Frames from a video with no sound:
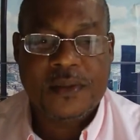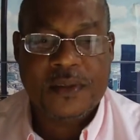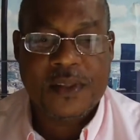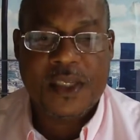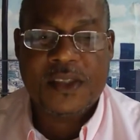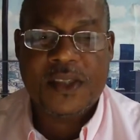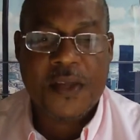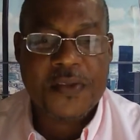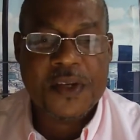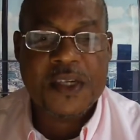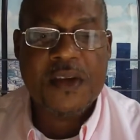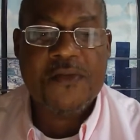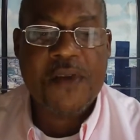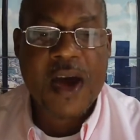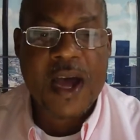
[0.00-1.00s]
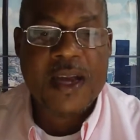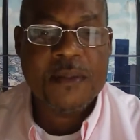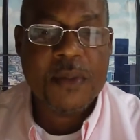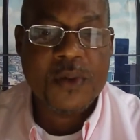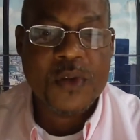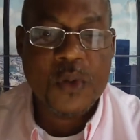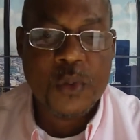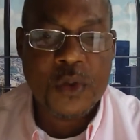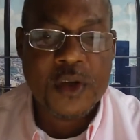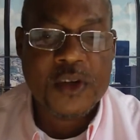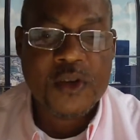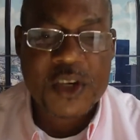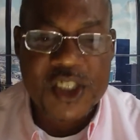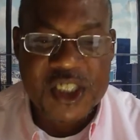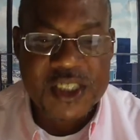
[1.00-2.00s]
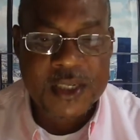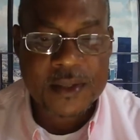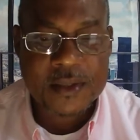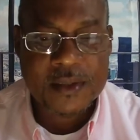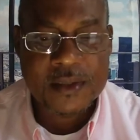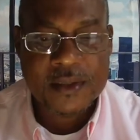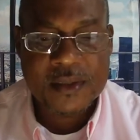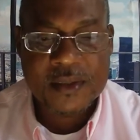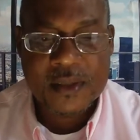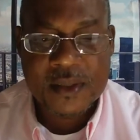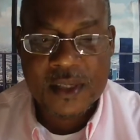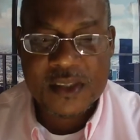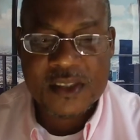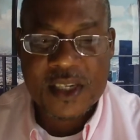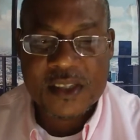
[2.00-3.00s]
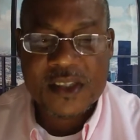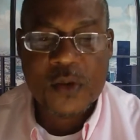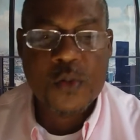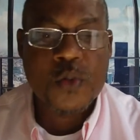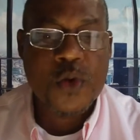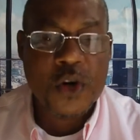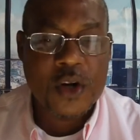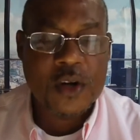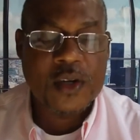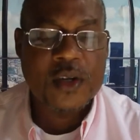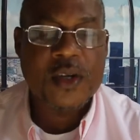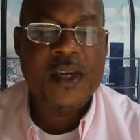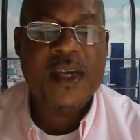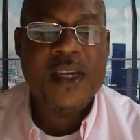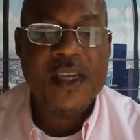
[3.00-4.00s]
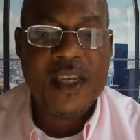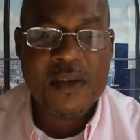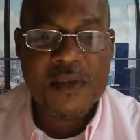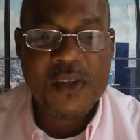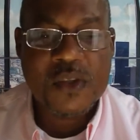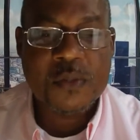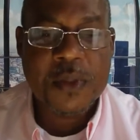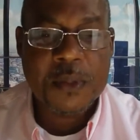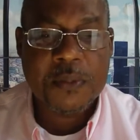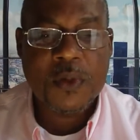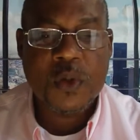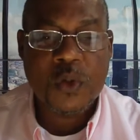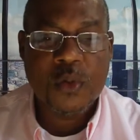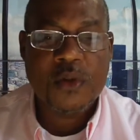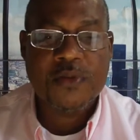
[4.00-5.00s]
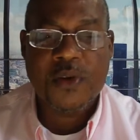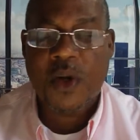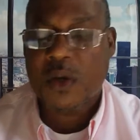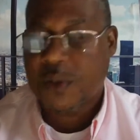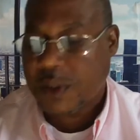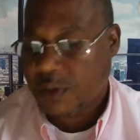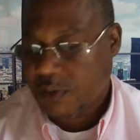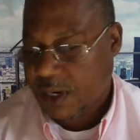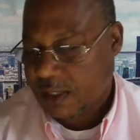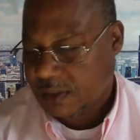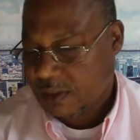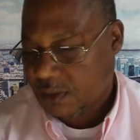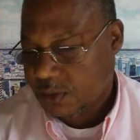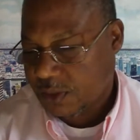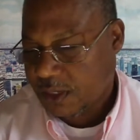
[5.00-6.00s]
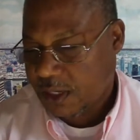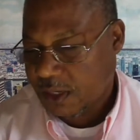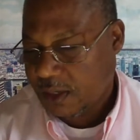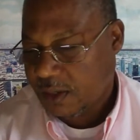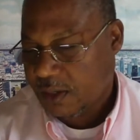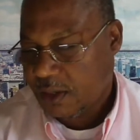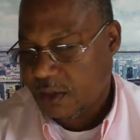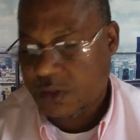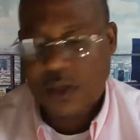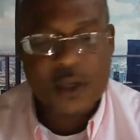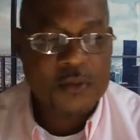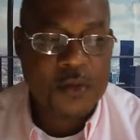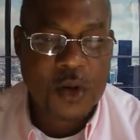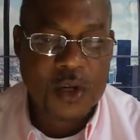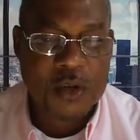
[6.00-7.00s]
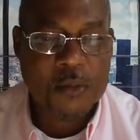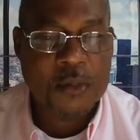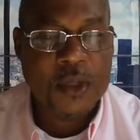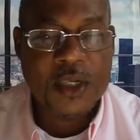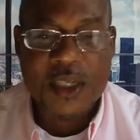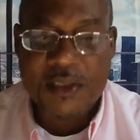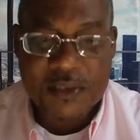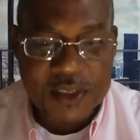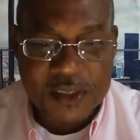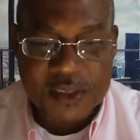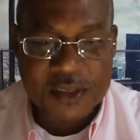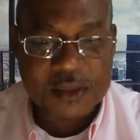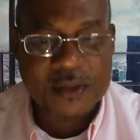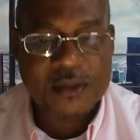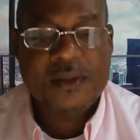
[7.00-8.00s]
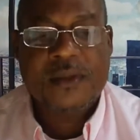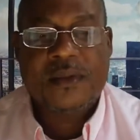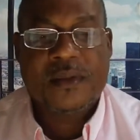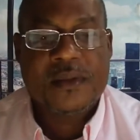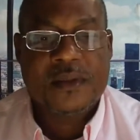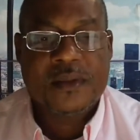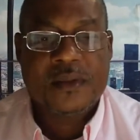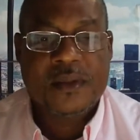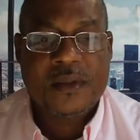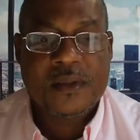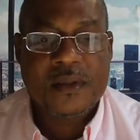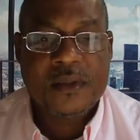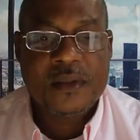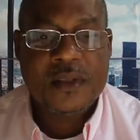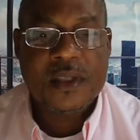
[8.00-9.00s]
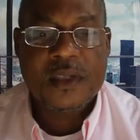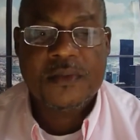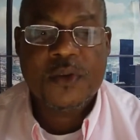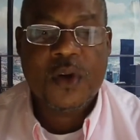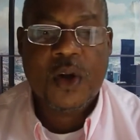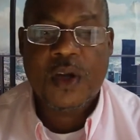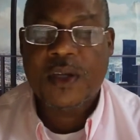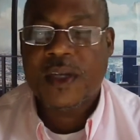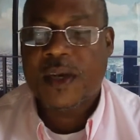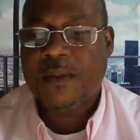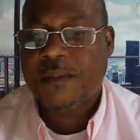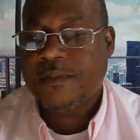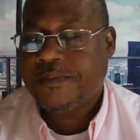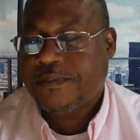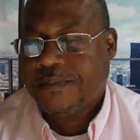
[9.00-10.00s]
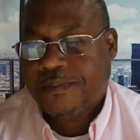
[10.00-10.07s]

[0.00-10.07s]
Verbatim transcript: There's nothing divine about the word Christian. It's just a word given to people who were following Christ. Okay? You could have called them believers. You could have called them